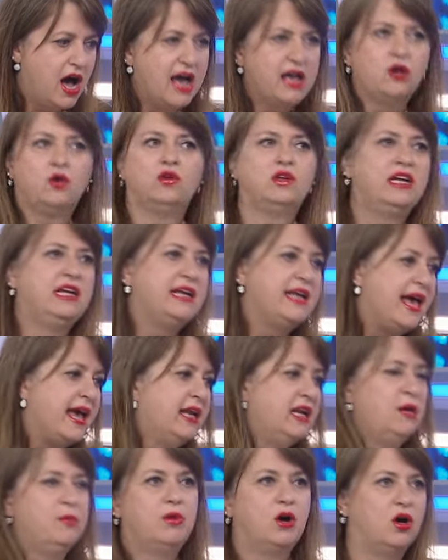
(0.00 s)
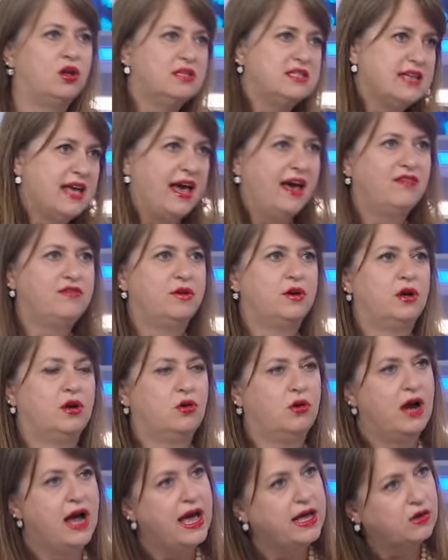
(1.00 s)
I don't need any bonds ever,
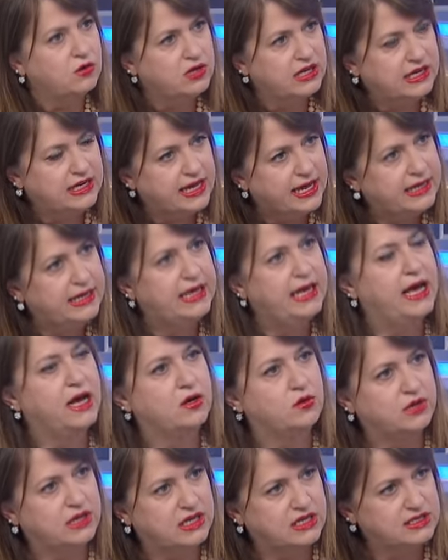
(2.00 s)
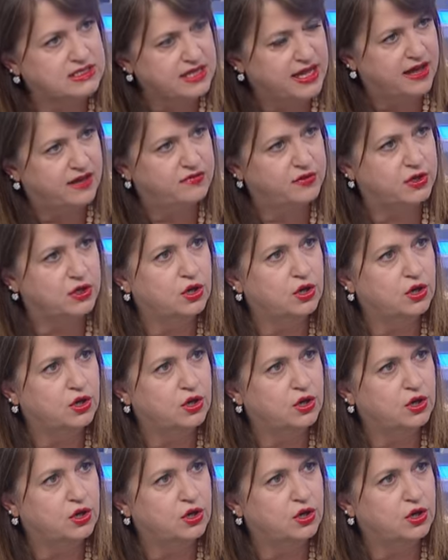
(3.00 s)
or I don't need any equities ever.